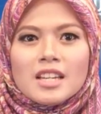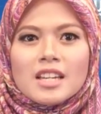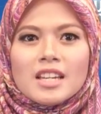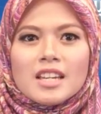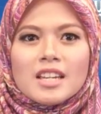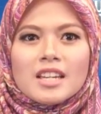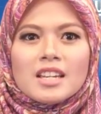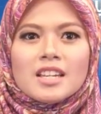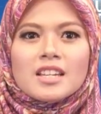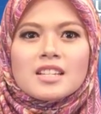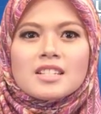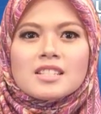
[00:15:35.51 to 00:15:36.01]

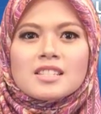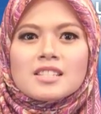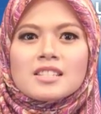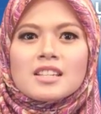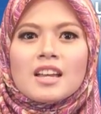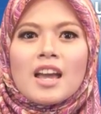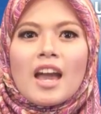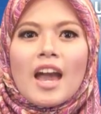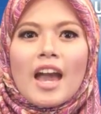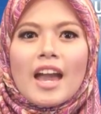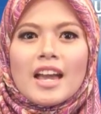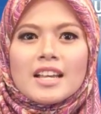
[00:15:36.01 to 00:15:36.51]
is
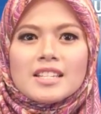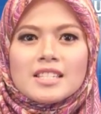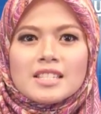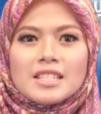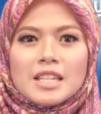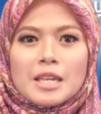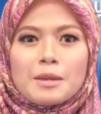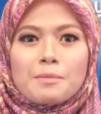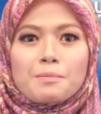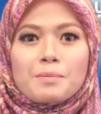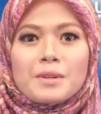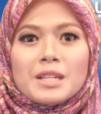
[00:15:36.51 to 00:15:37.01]
as
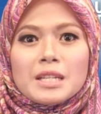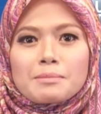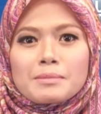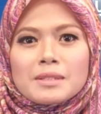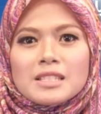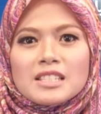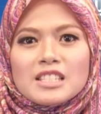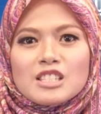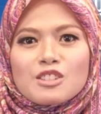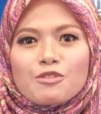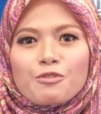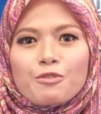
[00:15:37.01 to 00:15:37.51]

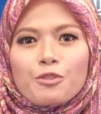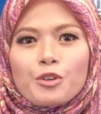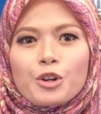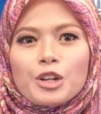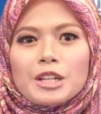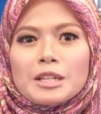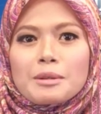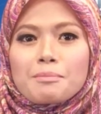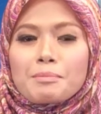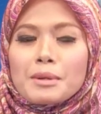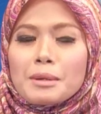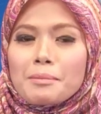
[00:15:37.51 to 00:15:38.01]
impediments for
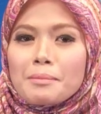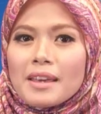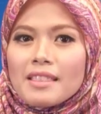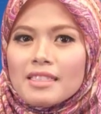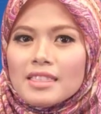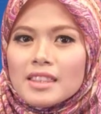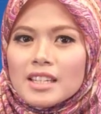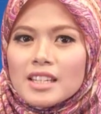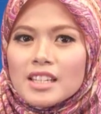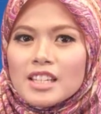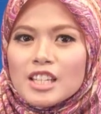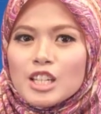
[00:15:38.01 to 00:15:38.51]

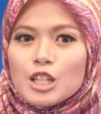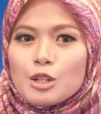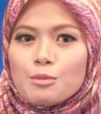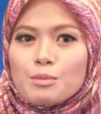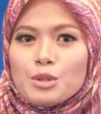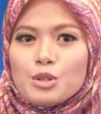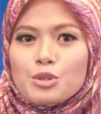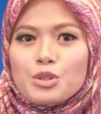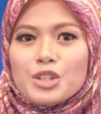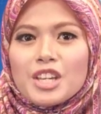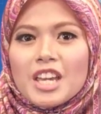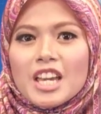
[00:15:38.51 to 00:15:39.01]
implementing
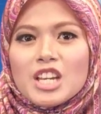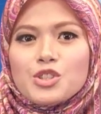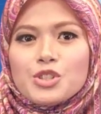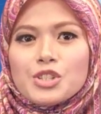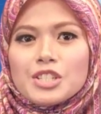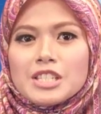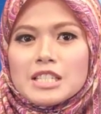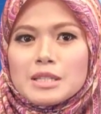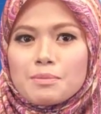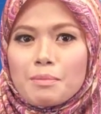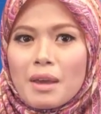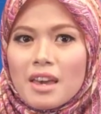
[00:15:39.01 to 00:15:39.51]

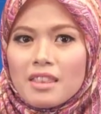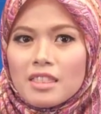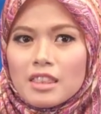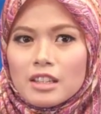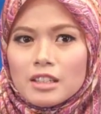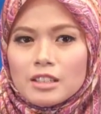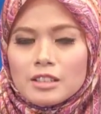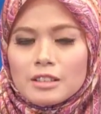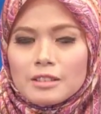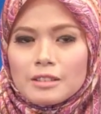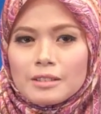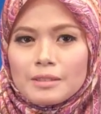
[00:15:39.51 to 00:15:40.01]
communications
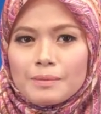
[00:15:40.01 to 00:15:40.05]
method.